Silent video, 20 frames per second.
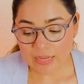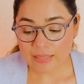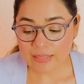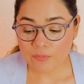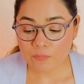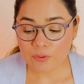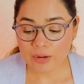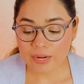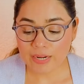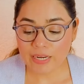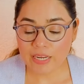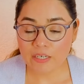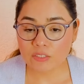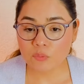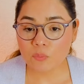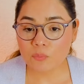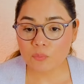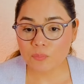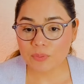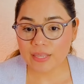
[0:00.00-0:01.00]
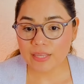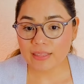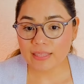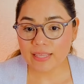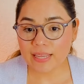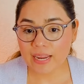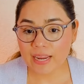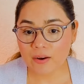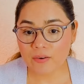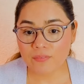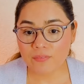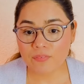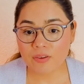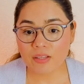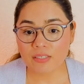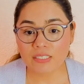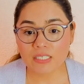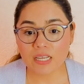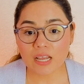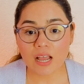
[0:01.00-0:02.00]
And then right here is when we get the
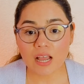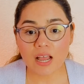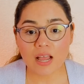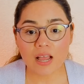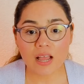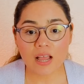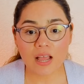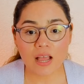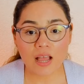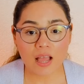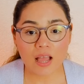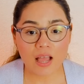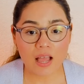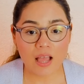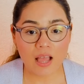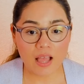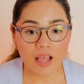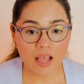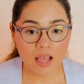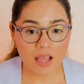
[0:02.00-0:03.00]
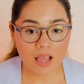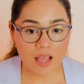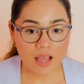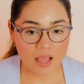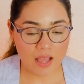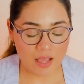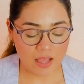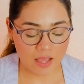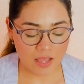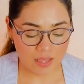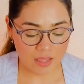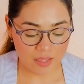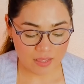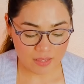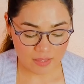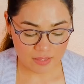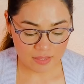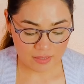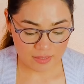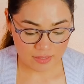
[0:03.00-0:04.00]
Hierophant. Aha.
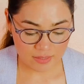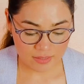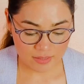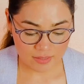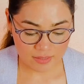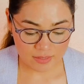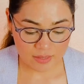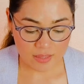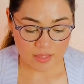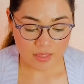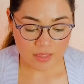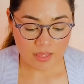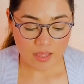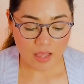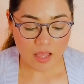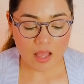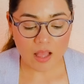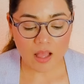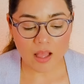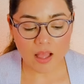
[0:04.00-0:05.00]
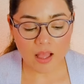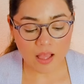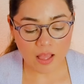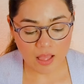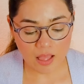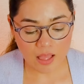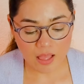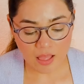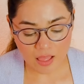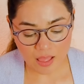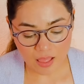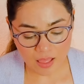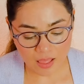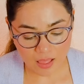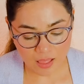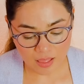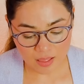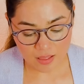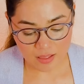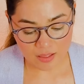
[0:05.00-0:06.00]

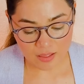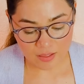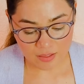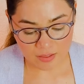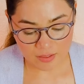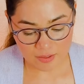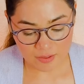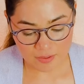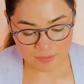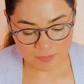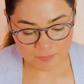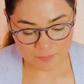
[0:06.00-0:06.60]
Aha.